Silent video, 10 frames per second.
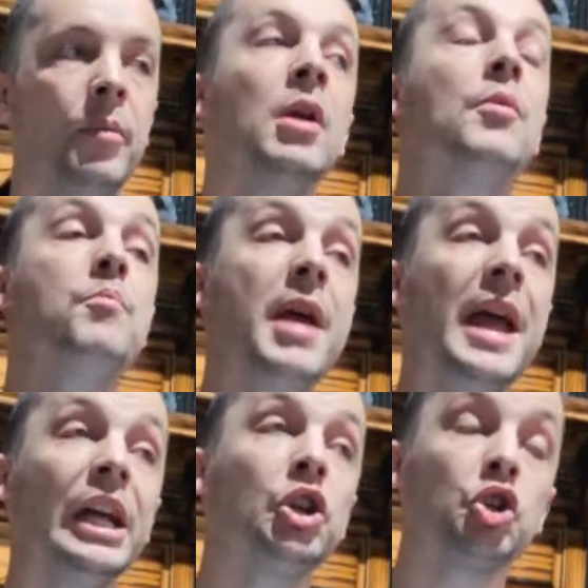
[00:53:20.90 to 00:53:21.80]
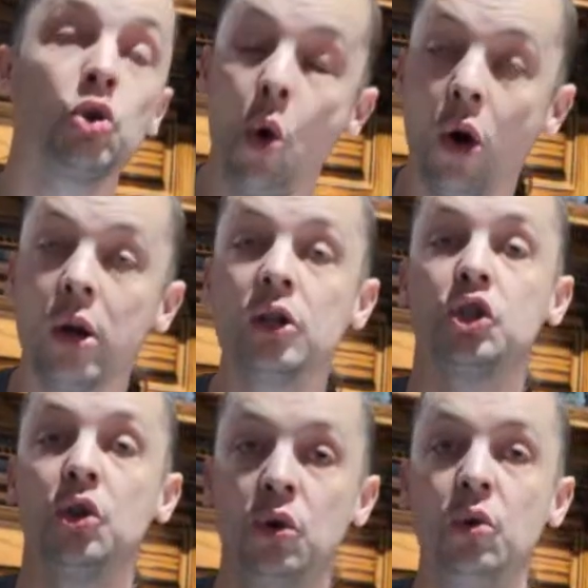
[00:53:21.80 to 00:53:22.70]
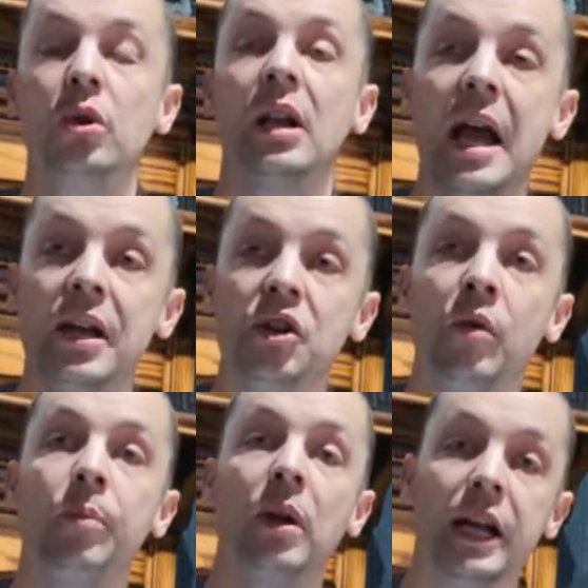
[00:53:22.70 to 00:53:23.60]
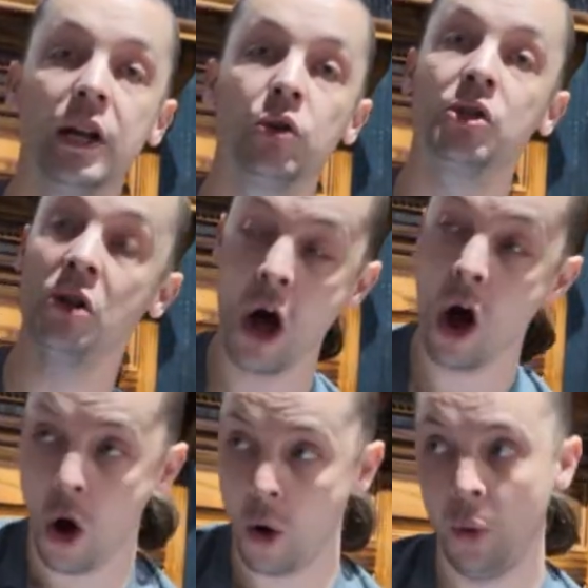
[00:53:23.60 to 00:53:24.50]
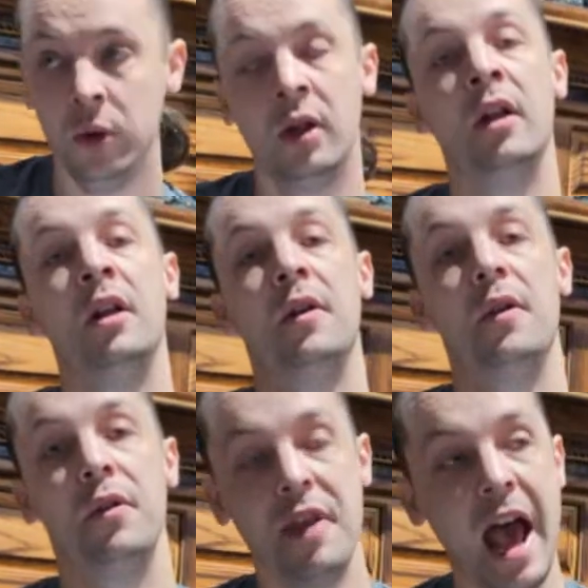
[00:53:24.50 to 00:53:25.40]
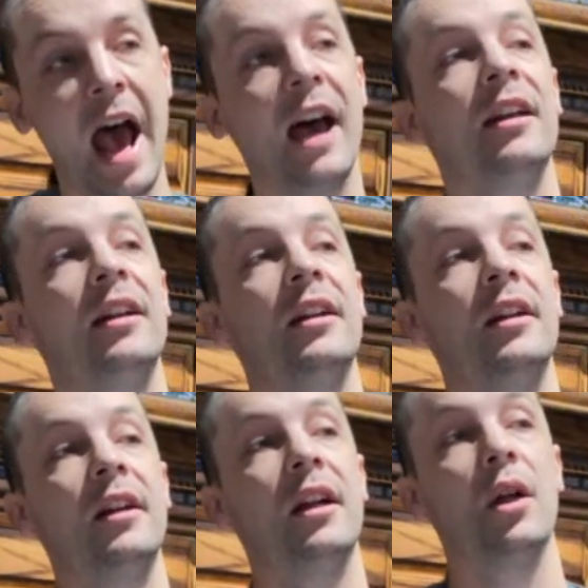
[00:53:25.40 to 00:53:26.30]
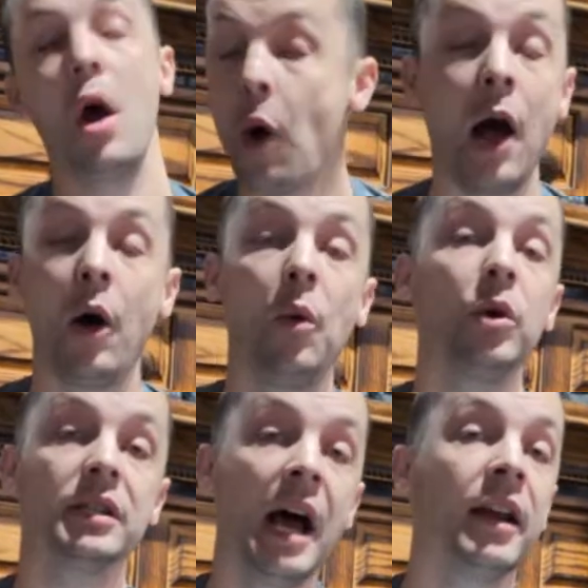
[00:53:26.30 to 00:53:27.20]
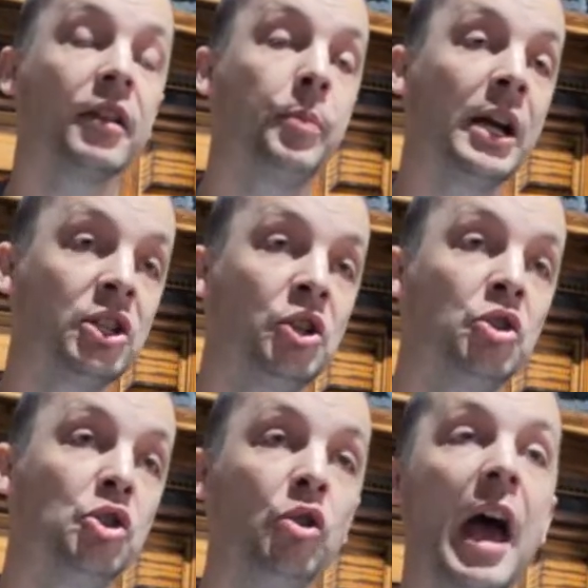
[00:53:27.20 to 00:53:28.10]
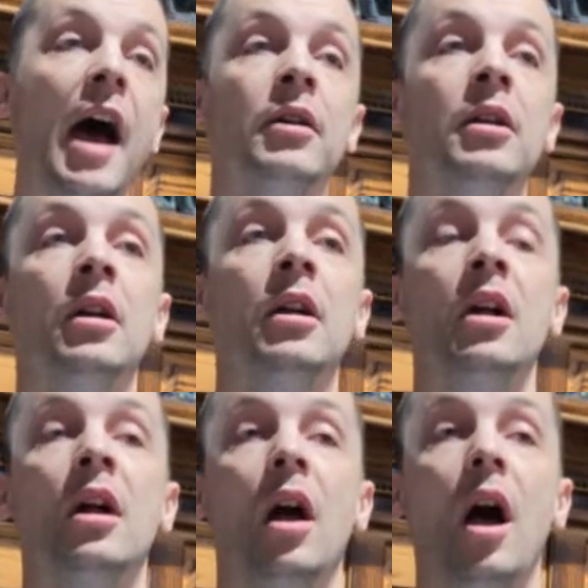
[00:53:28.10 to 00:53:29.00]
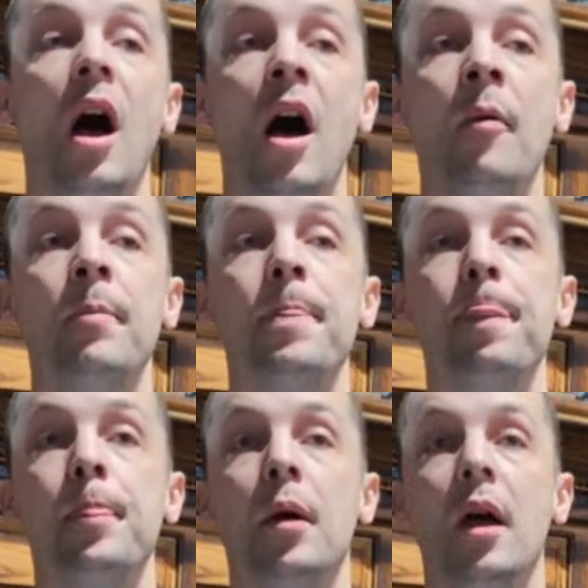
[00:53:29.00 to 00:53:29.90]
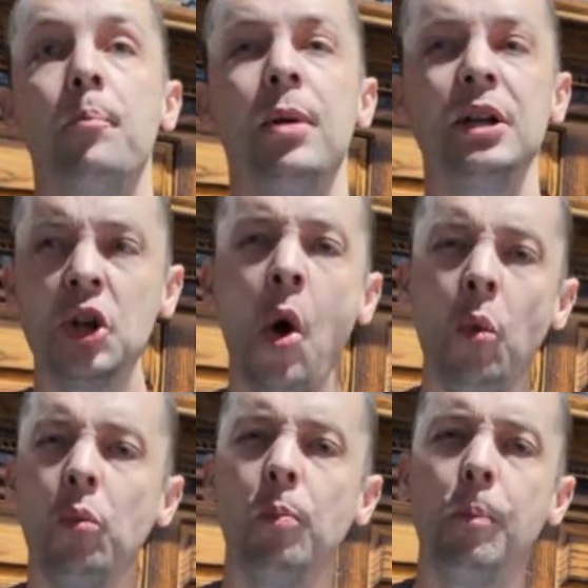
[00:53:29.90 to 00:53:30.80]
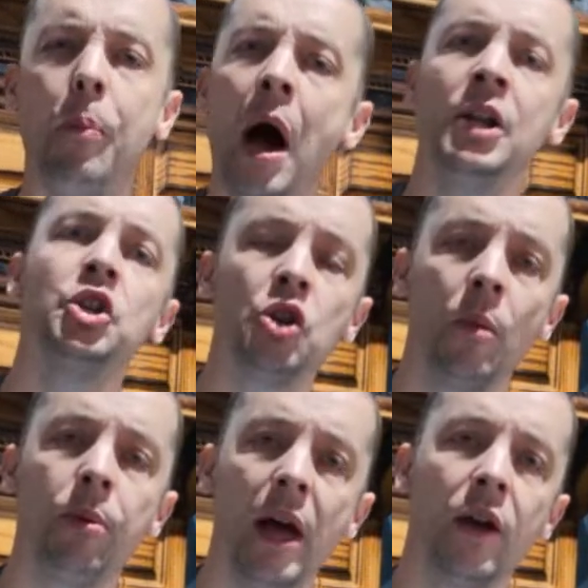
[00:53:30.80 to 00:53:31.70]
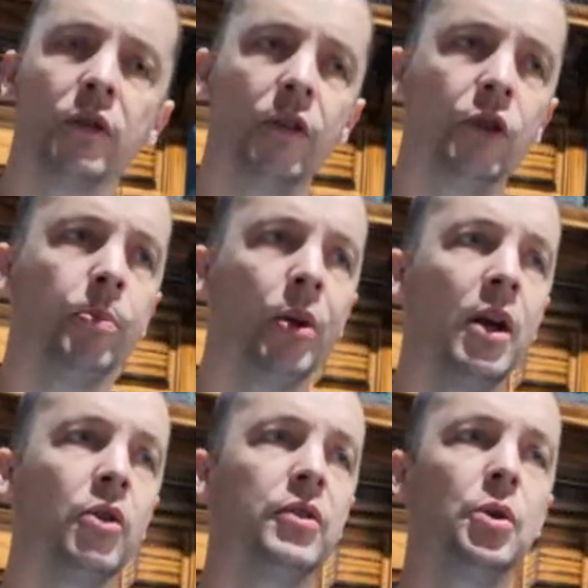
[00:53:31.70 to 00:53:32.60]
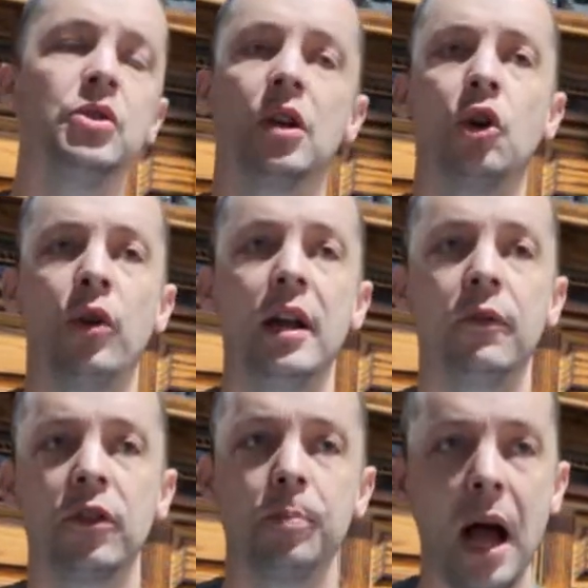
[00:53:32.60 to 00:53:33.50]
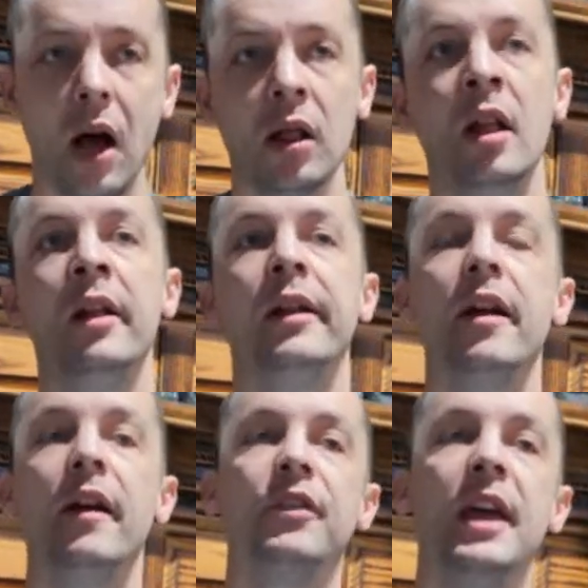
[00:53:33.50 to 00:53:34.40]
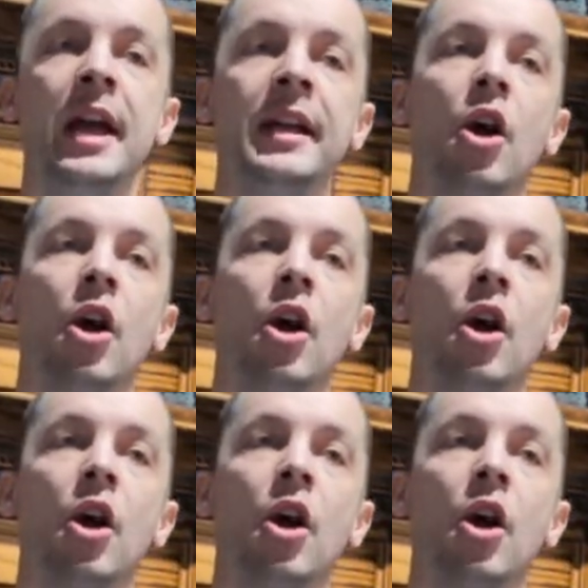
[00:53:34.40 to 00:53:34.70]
Make sure to let your players know that, wow, I was not expecting you to do that, but don't punish your players. If your players used a creative spell, if they are